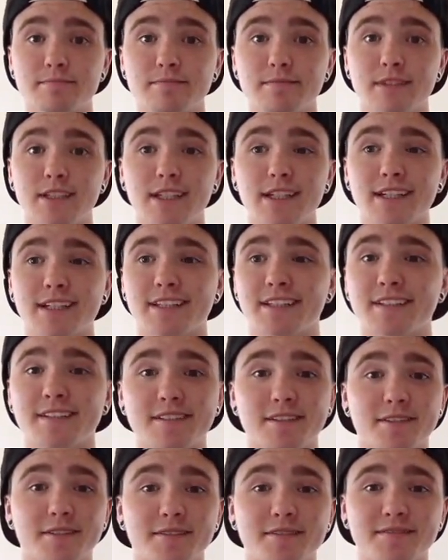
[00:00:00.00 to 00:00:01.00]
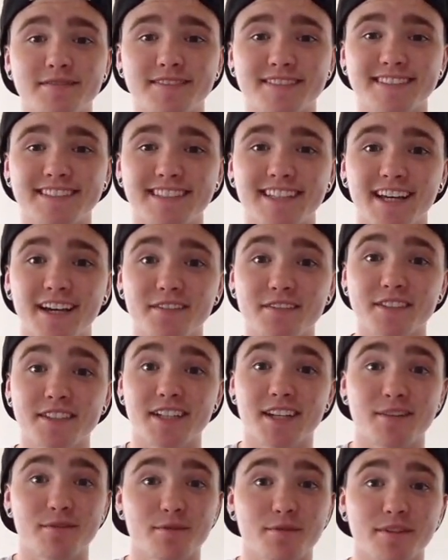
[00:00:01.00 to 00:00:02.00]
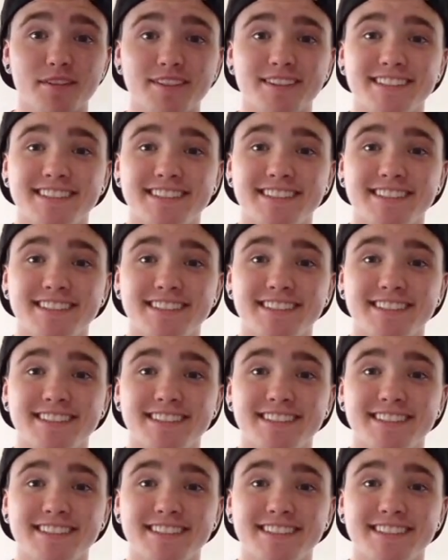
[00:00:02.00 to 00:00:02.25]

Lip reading: Yeah, so have a good day, everyone.